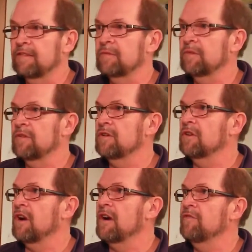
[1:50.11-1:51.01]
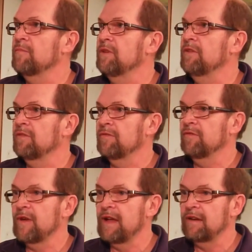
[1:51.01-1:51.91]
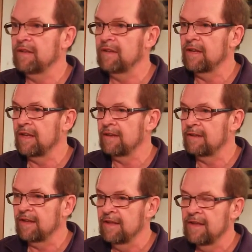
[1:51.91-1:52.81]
This was her car for being driven around in, and